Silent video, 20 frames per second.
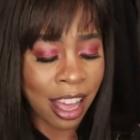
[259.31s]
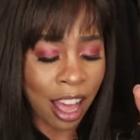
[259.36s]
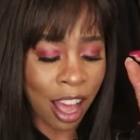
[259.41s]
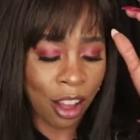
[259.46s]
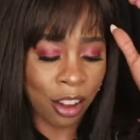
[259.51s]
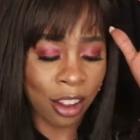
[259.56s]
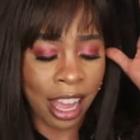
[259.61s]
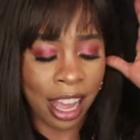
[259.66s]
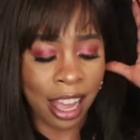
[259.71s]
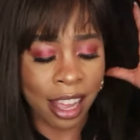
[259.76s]

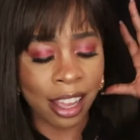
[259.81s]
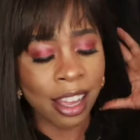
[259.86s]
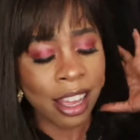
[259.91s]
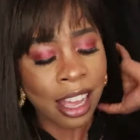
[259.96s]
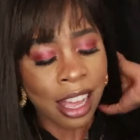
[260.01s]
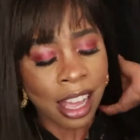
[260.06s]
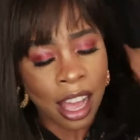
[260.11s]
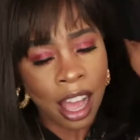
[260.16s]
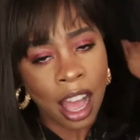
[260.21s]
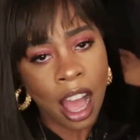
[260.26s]
Okay?
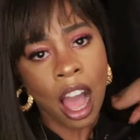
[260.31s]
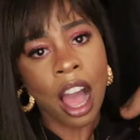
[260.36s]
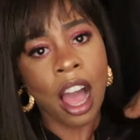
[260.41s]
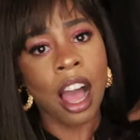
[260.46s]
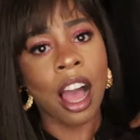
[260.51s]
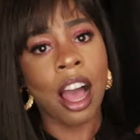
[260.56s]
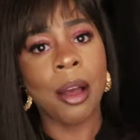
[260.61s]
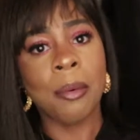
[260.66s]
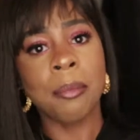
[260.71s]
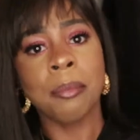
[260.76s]

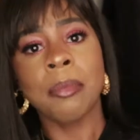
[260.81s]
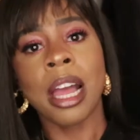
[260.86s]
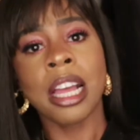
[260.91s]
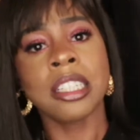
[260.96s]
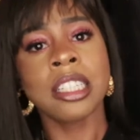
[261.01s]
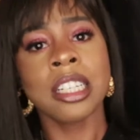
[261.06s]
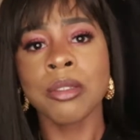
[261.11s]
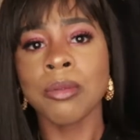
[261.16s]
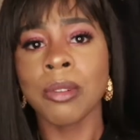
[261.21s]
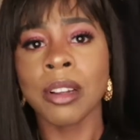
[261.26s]

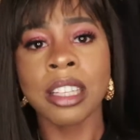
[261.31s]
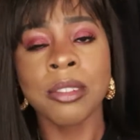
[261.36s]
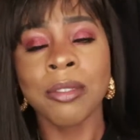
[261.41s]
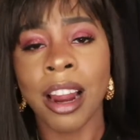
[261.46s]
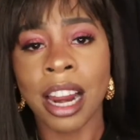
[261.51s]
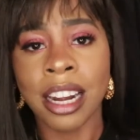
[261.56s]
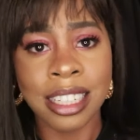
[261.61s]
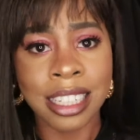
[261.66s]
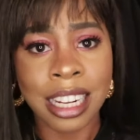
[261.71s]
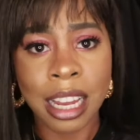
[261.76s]
And just really
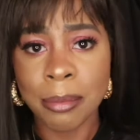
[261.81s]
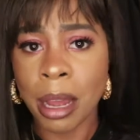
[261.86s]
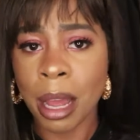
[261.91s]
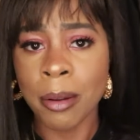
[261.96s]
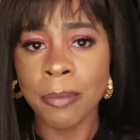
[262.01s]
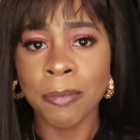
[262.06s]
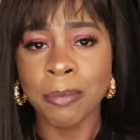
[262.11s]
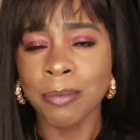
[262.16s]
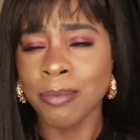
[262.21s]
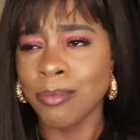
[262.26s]
writing down
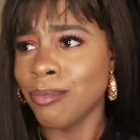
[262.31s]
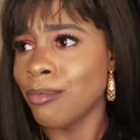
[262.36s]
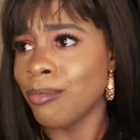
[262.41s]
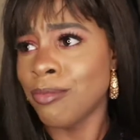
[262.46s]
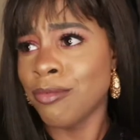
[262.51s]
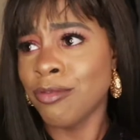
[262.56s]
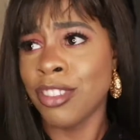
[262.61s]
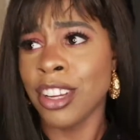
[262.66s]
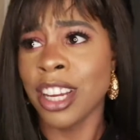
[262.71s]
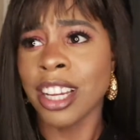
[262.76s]
my
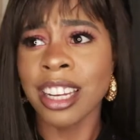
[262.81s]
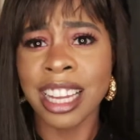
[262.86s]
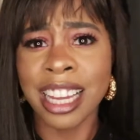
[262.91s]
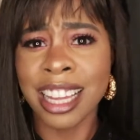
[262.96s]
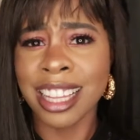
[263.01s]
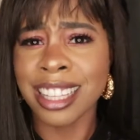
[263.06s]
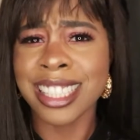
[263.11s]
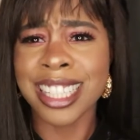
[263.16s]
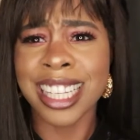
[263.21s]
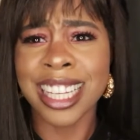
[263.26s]

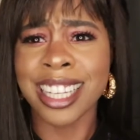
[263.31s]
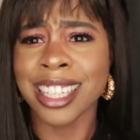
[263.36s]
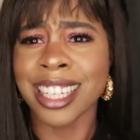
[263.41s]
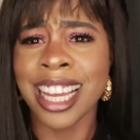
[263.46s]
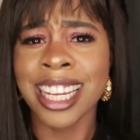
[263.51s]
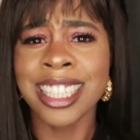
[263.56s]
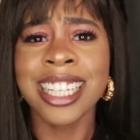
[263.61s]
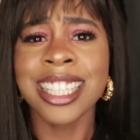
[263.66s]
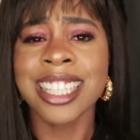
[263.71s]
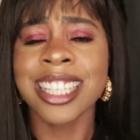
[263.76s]
feelings,
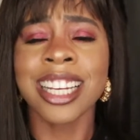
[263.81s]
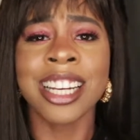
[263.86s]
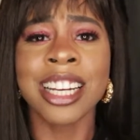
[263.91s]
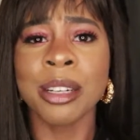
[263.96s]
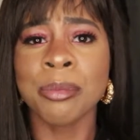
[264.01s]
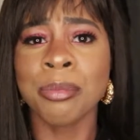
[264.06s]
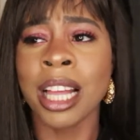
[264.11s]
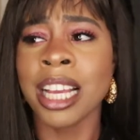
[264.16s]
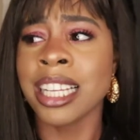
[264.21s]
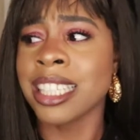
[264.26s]
and it's just a
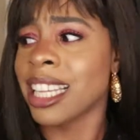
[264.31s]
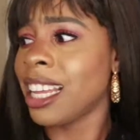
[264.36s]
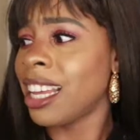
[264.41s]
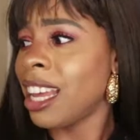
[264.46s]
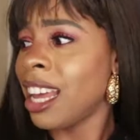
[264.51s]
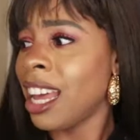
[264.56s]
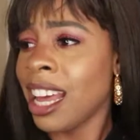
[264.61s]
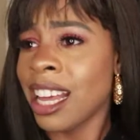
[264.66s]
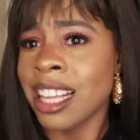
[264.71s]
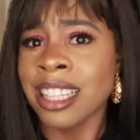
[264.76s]
good place
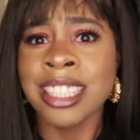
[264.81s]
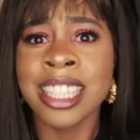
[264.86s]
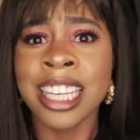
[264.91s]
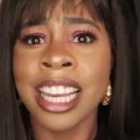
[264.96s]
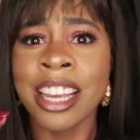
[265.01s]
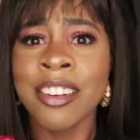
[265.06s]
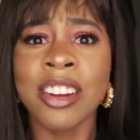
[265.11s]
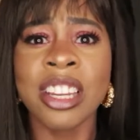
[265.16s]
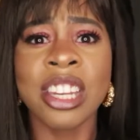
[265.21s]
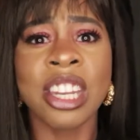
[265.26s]
to
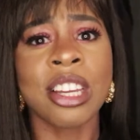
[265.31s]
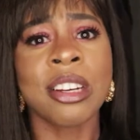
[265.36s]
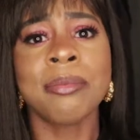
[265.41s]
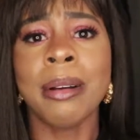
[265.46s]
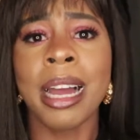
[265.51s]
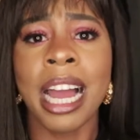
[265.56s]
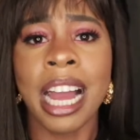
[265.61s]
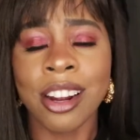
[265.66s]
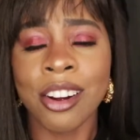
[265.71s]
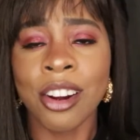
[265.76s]
even look
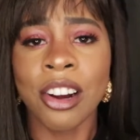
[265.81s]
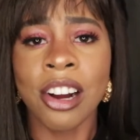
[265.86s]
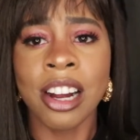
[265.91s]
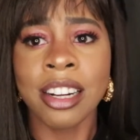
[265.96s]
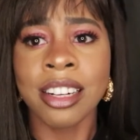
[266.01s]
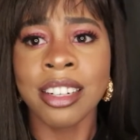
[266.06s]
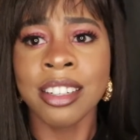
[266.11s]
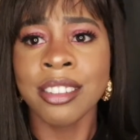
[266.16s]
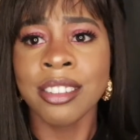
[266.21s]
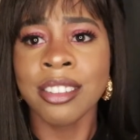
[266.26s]
back
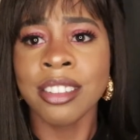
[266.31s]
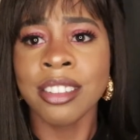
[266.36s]
on.